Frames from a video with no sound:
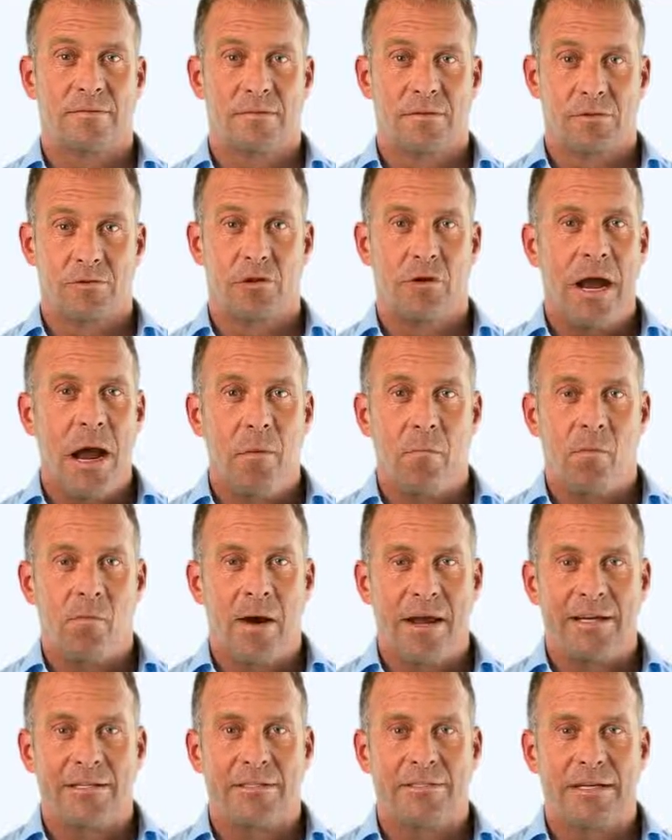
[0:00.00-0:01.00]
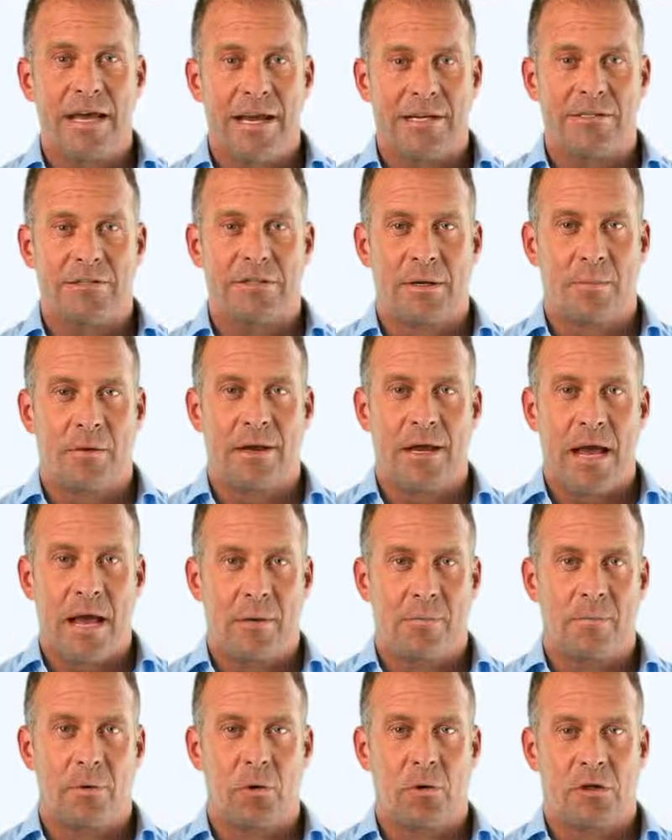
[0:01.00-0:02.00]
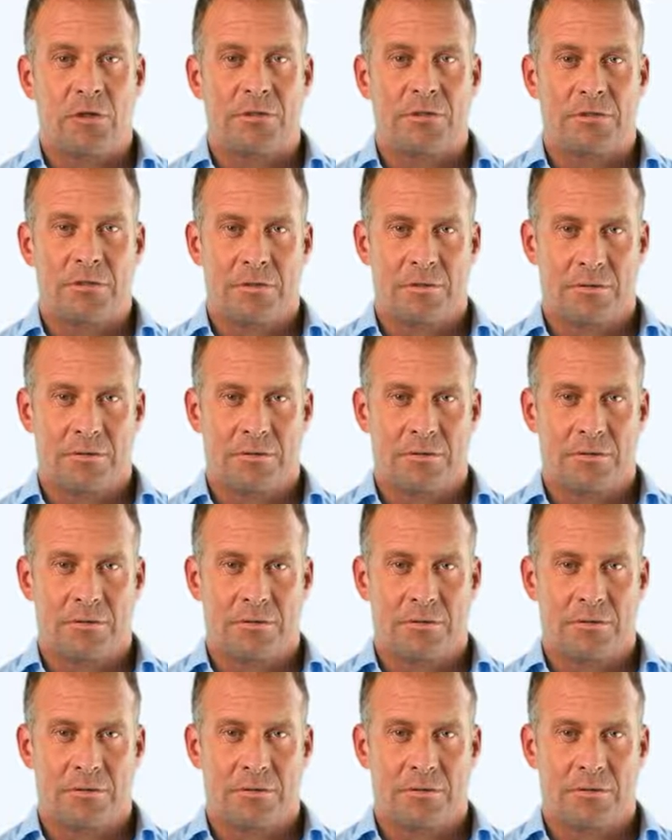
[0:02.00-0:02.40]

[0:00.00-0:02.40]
So now we're ready to test some of the endpoints.